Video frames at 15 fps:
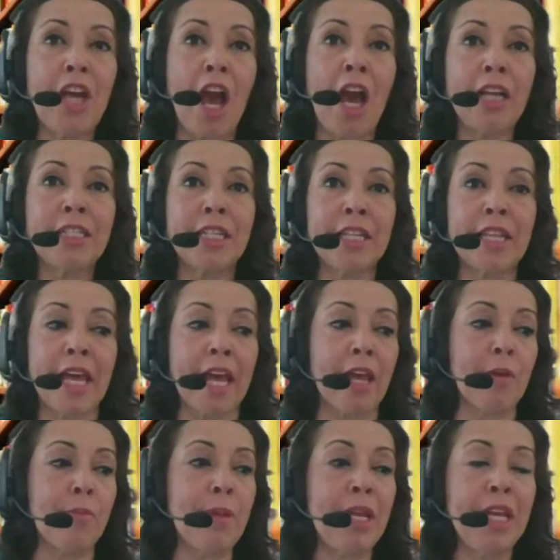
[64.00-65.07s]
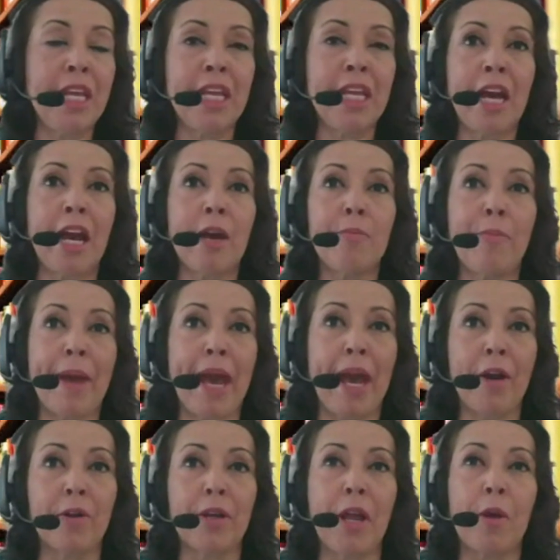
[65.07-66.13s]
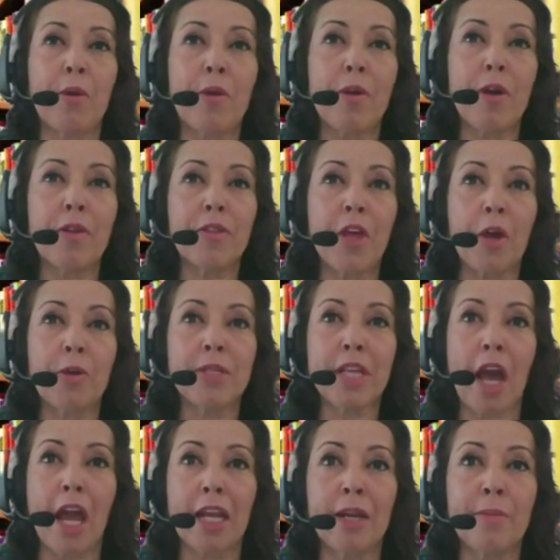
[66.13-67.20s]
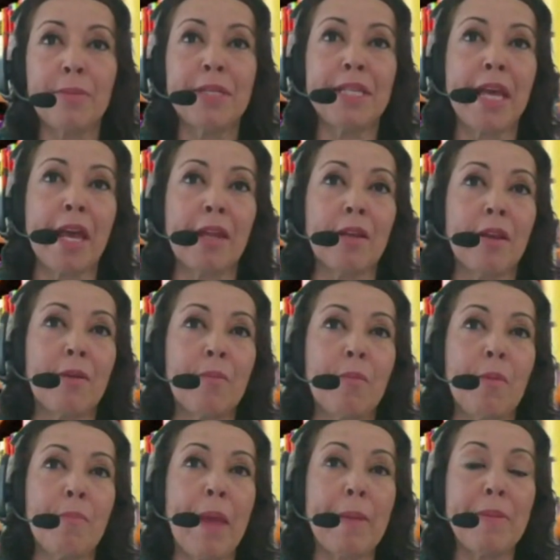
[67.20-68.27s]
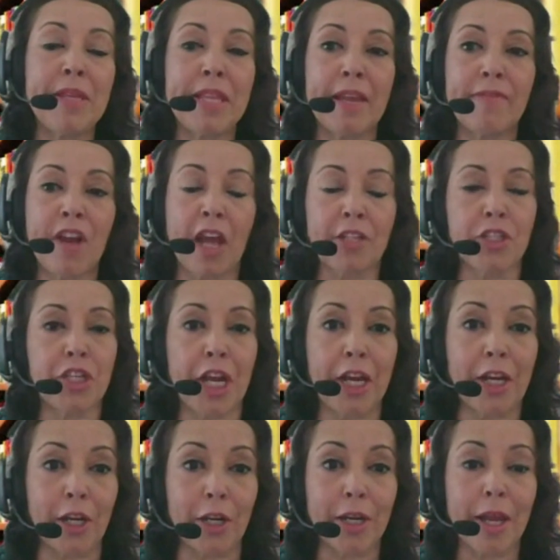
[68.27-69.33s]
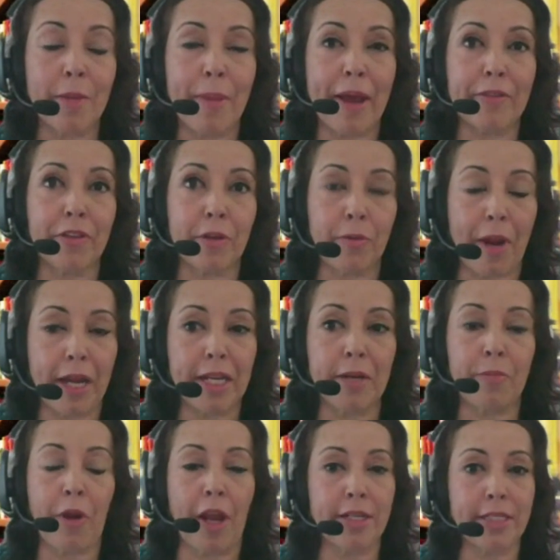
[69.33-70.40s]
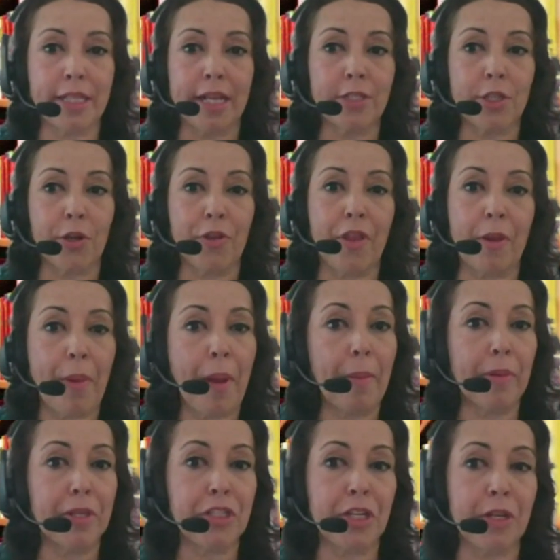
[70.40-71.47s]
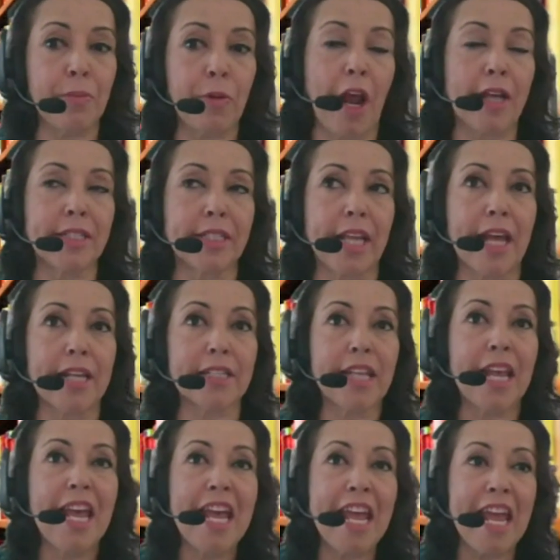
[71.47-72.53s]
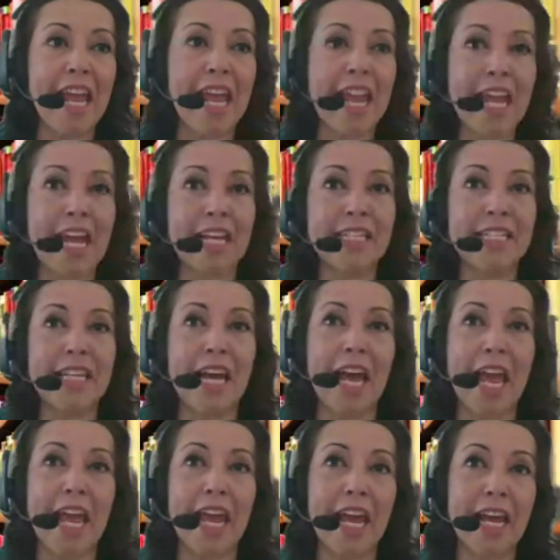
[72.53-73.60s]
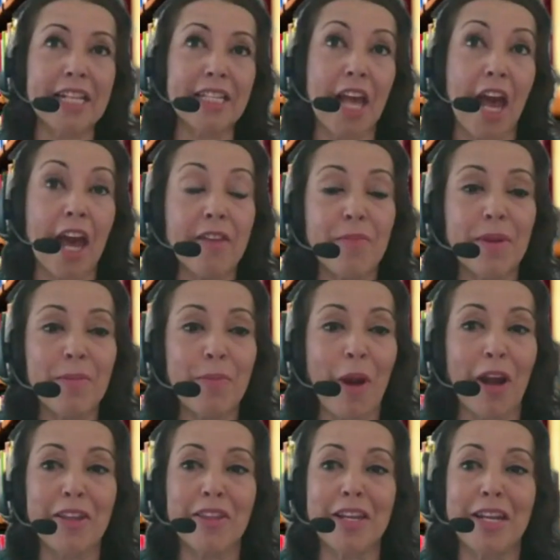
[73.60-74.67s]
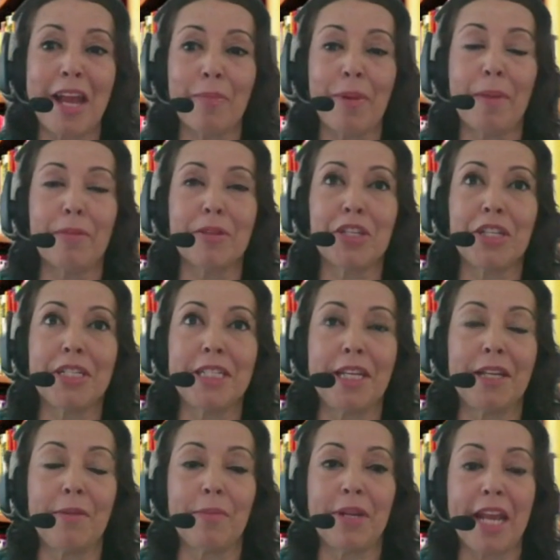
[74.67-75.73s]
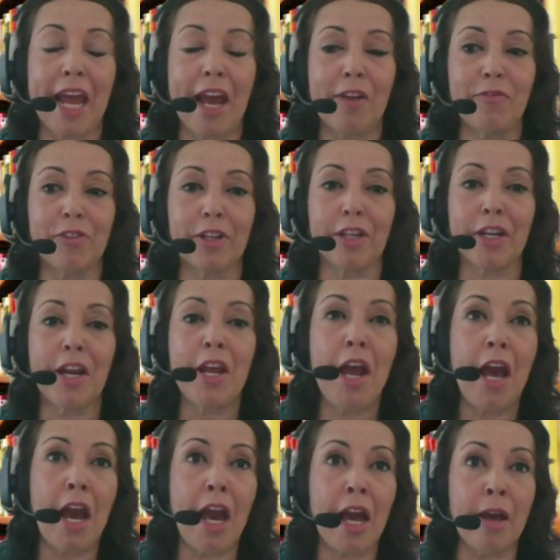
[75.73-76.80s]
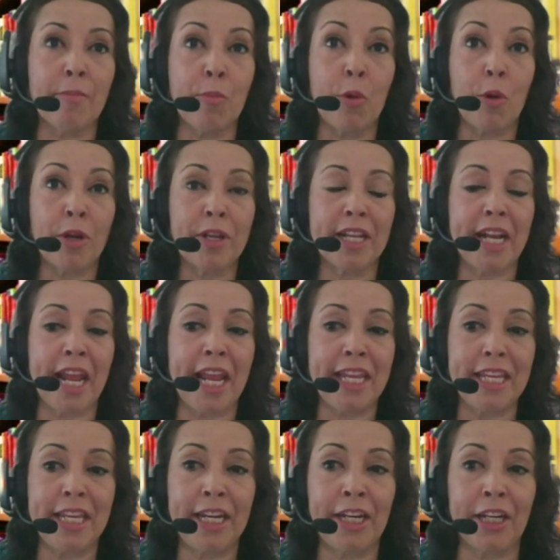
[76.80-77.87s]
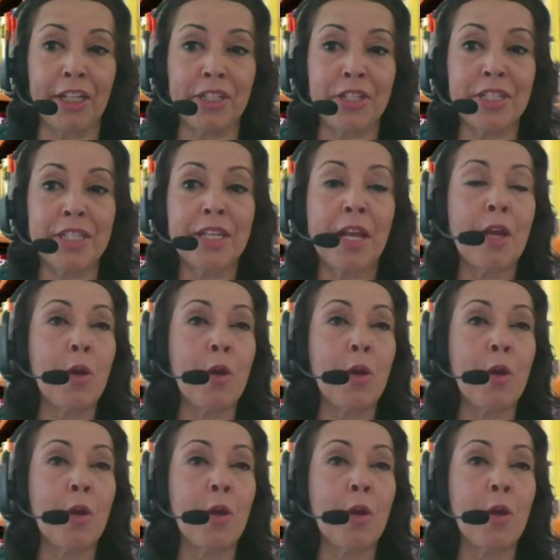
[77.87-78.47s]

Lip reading: talk to them about those items that maybe they've not shared about their writing process or their publishing process. And as I've been part of the Now Publishing team now for more than 8 years,